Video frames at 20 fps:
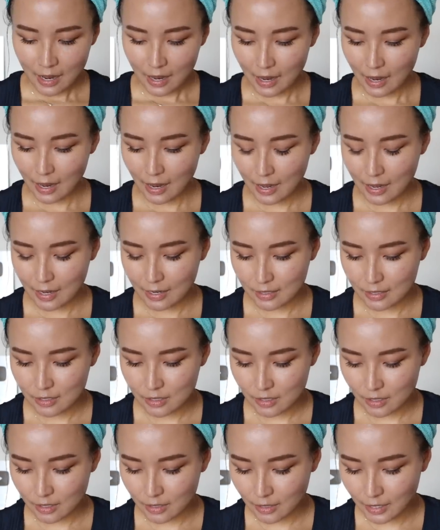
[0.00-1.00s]
And
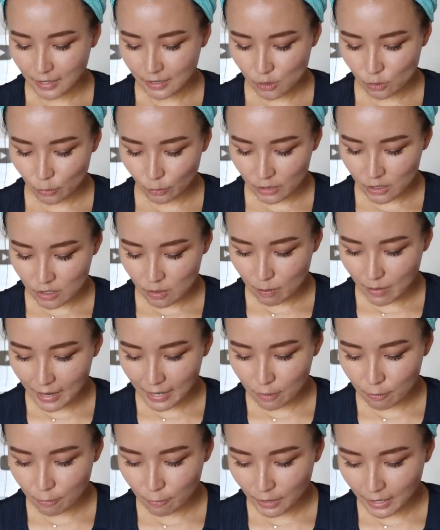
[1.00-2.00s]
that's going to
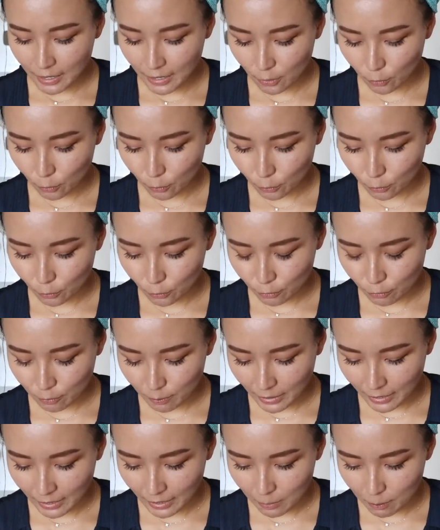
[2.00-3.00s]
mattify all of
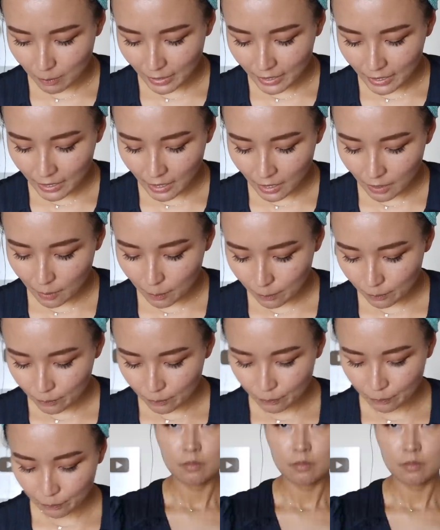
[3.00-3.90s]
my makeup.